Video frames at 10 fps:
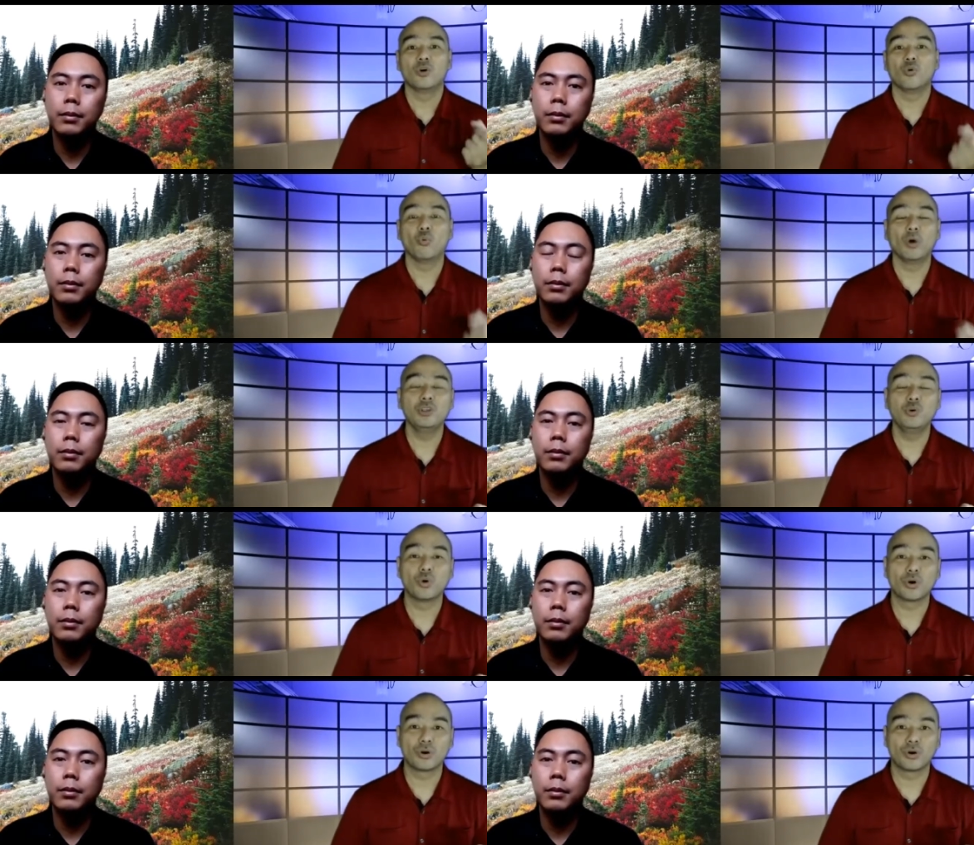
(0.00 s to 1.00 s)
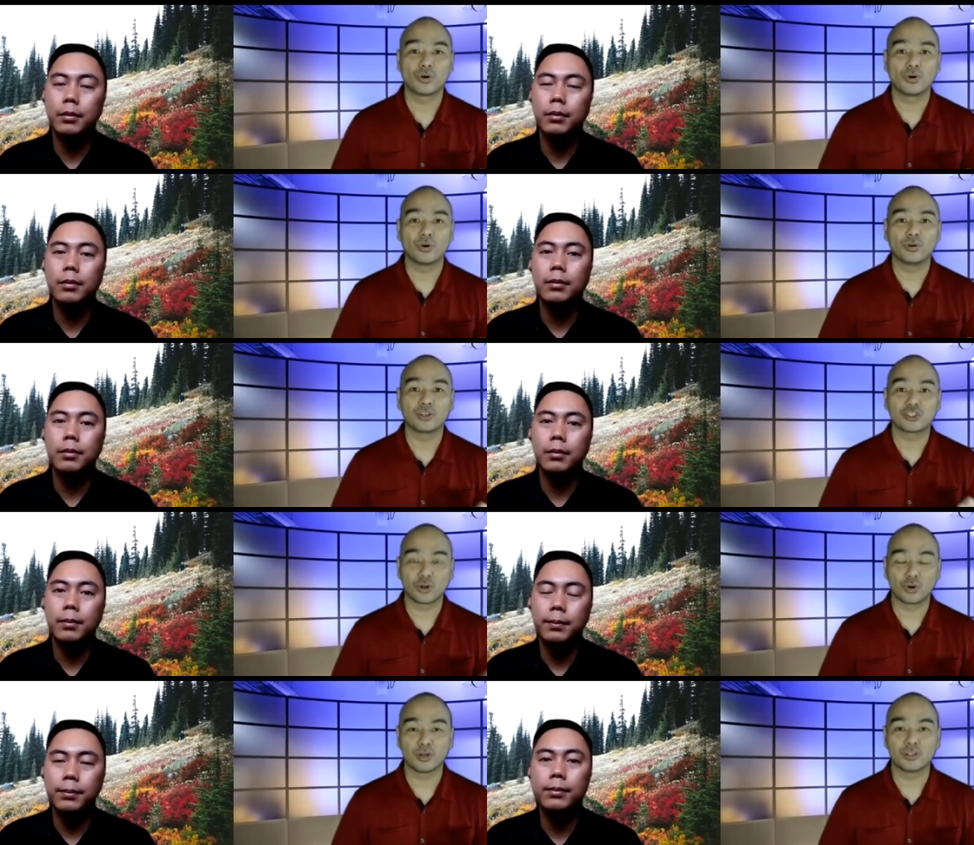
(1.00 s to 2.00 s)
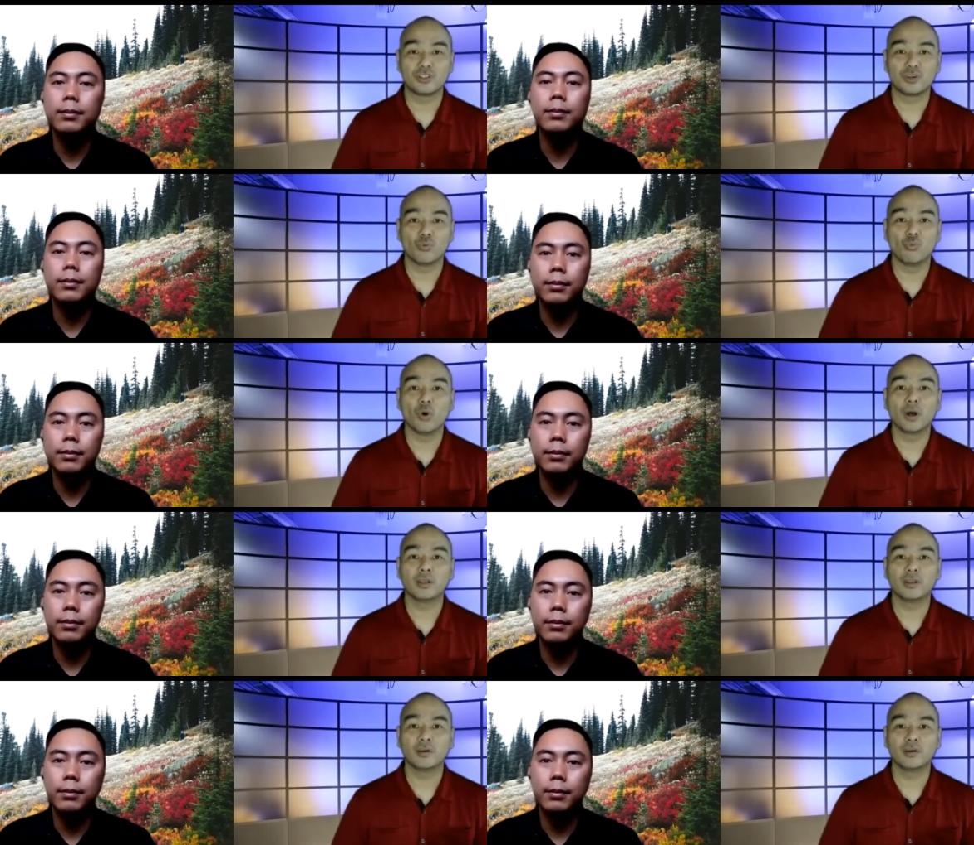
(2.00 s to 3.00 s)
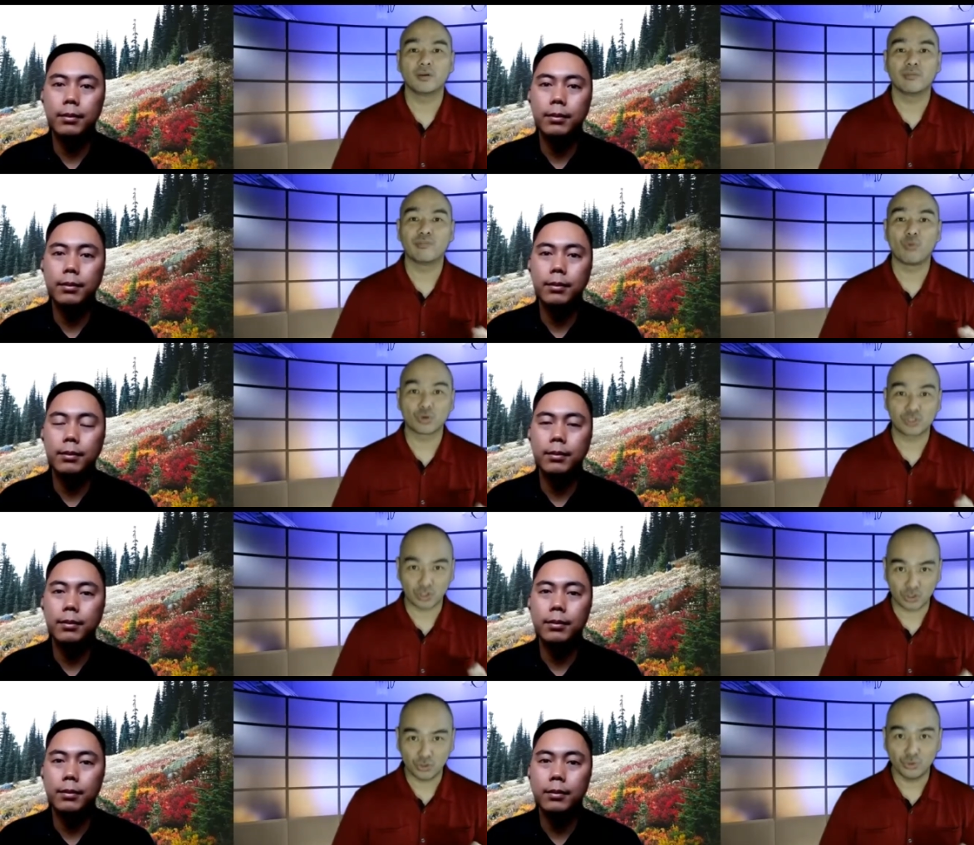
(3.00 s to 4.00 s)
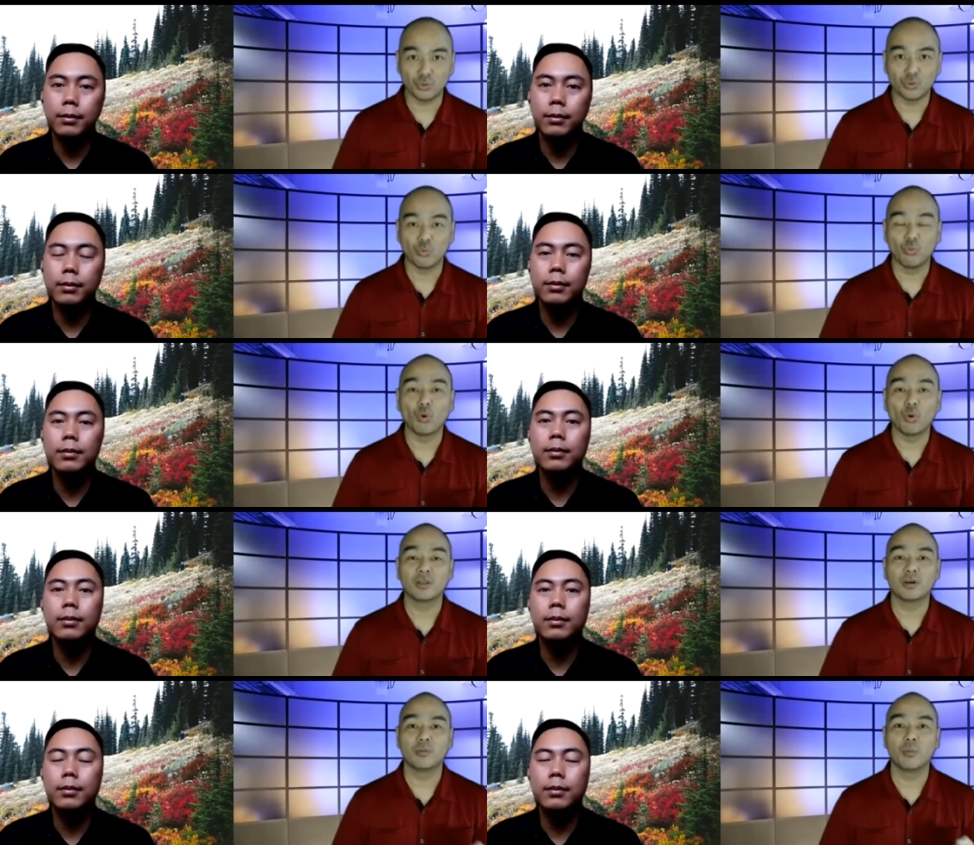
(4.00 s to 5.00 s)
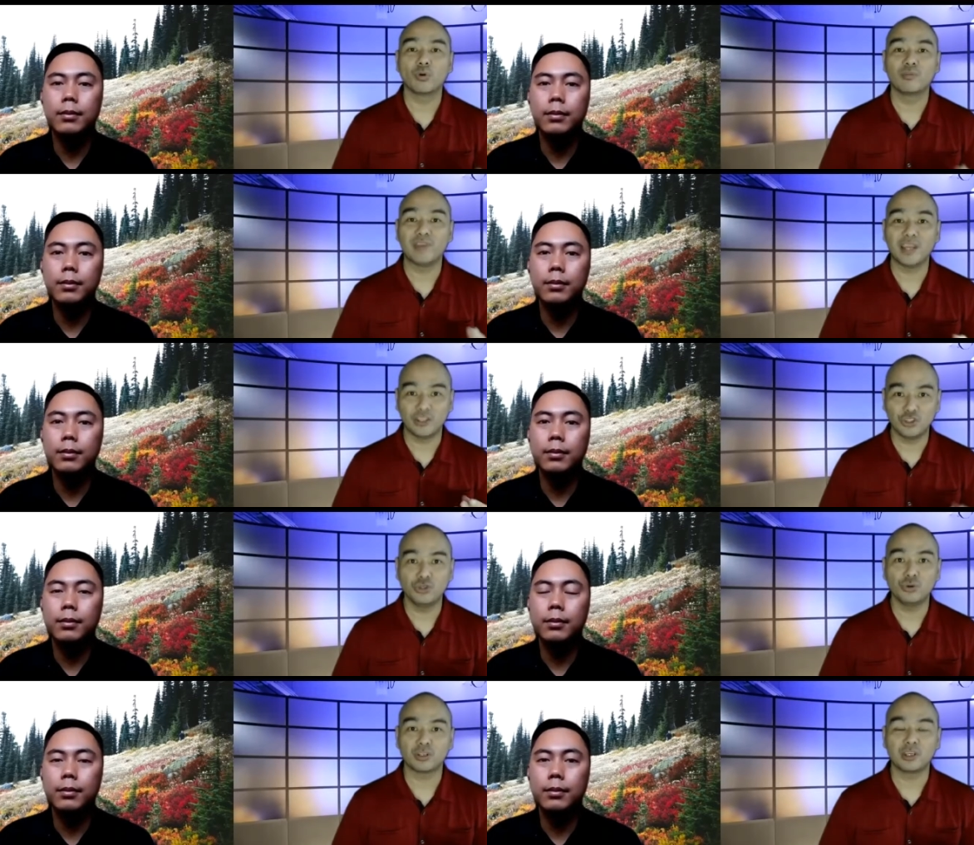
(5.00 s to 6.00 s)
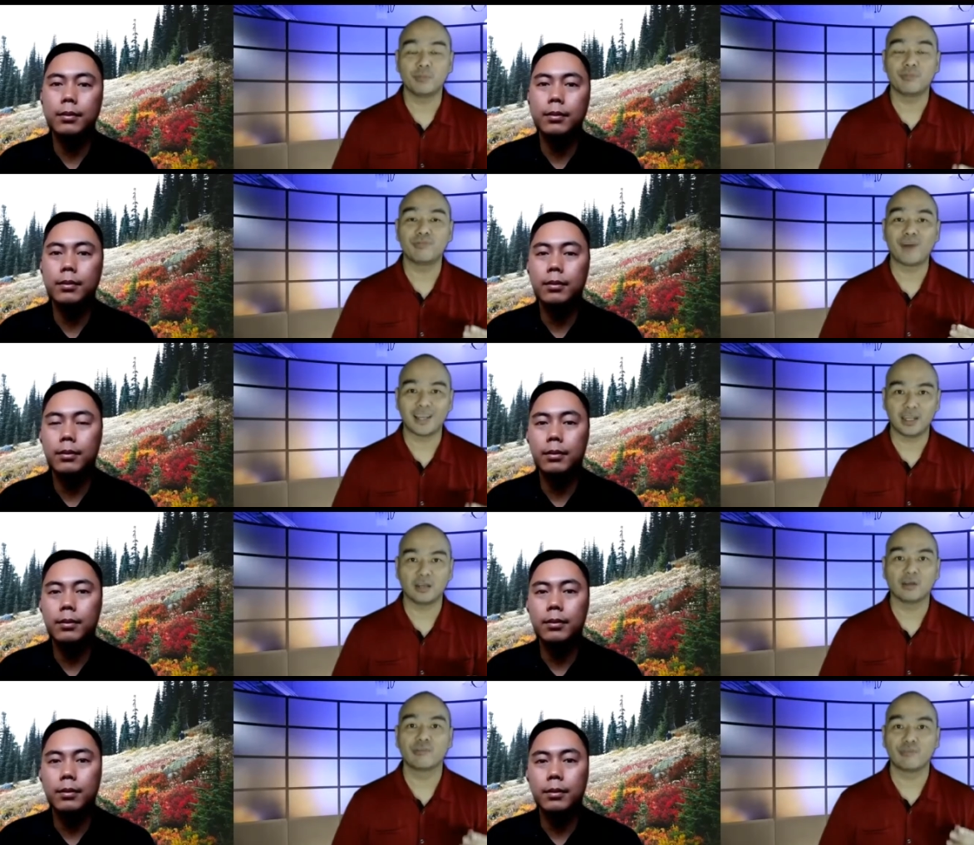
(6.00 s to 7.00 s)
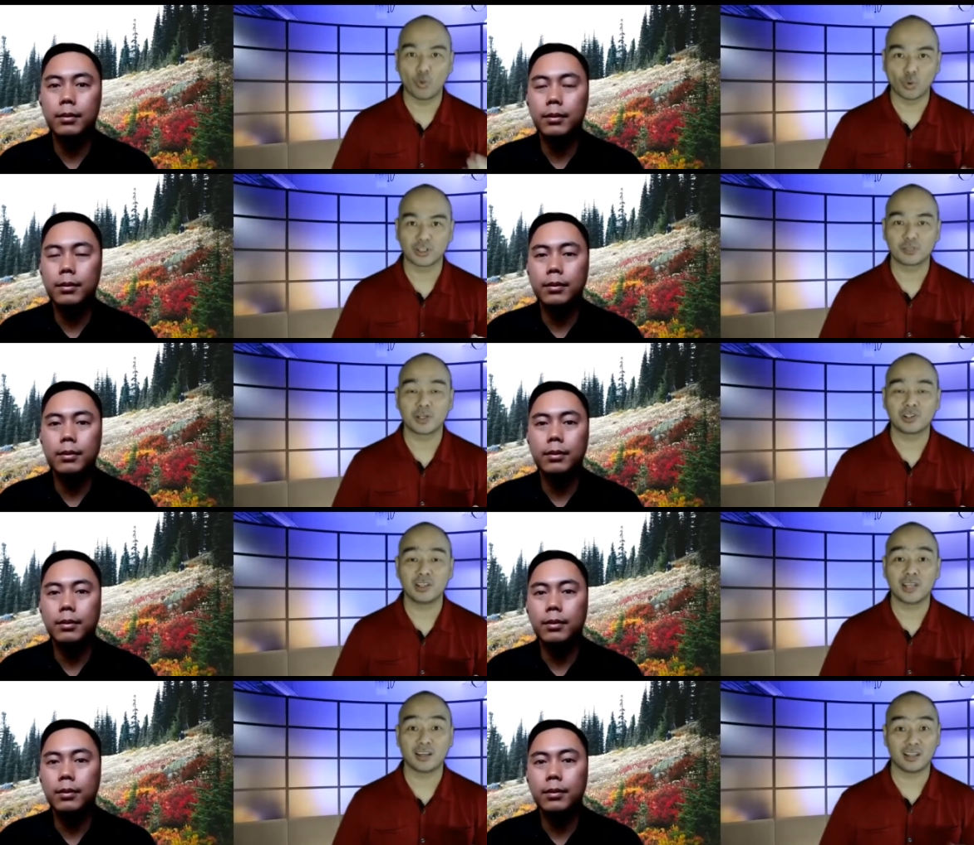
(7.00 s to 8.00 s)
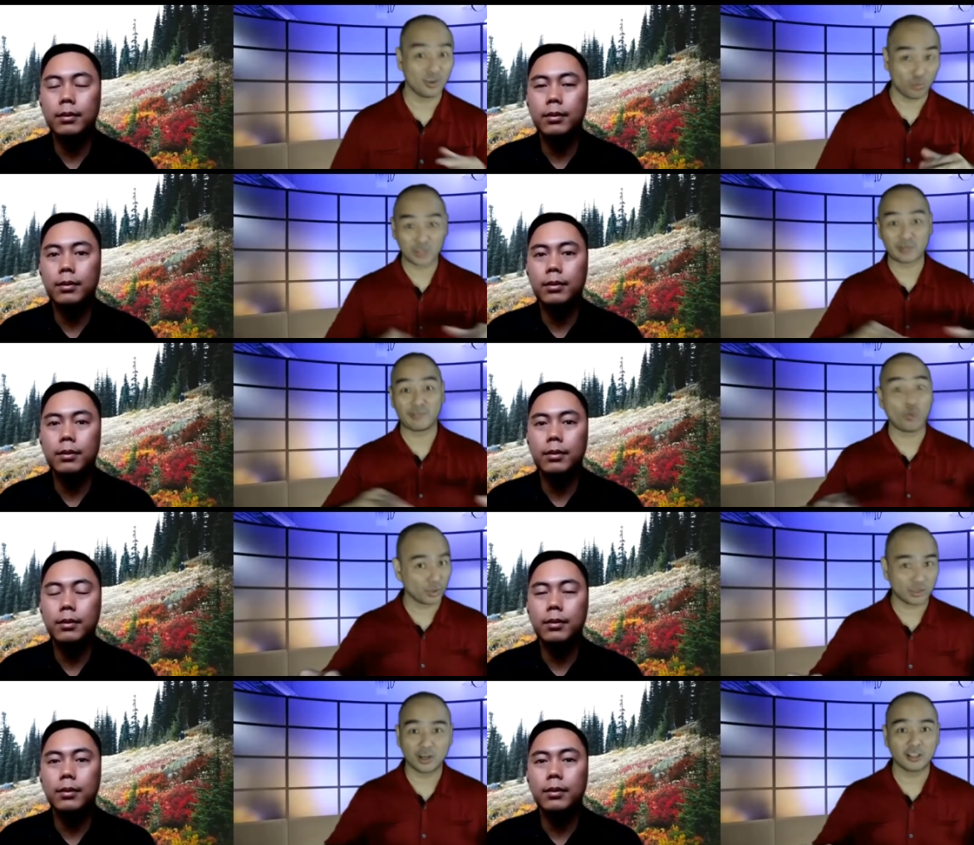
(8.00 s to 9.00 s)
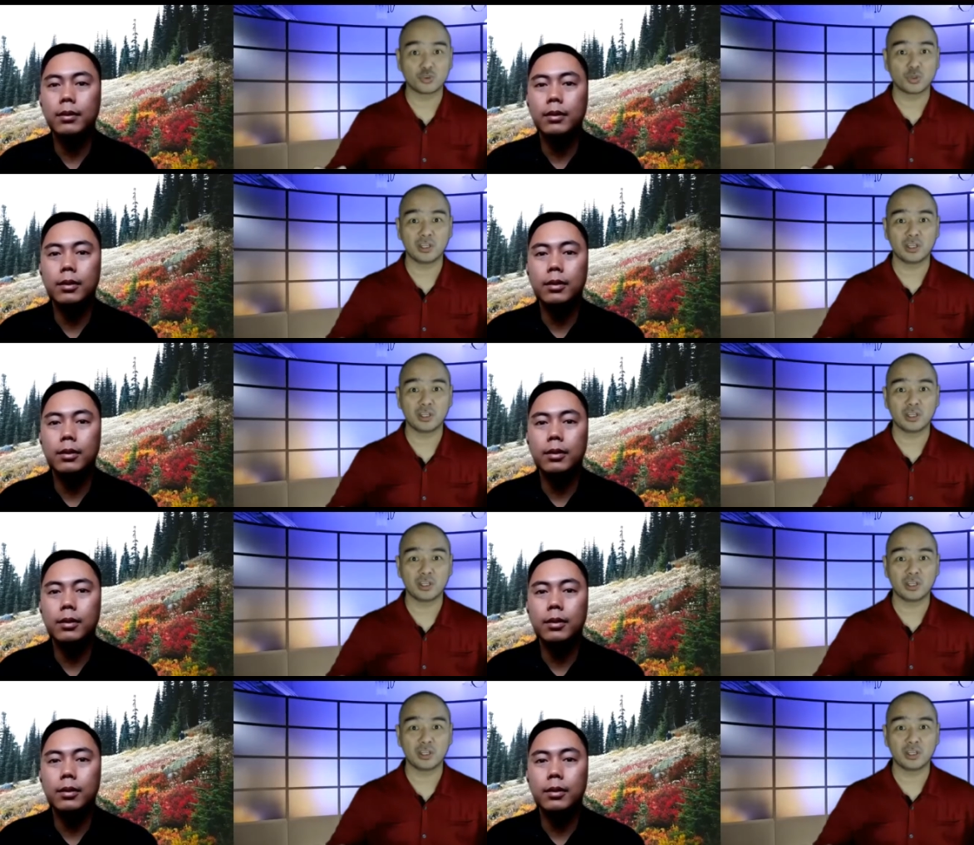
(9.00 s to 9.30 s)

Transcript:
Speaker 1: When you were discouraged, what forced you, what motivated you to keep fighting forward, especially that it was a foreign country.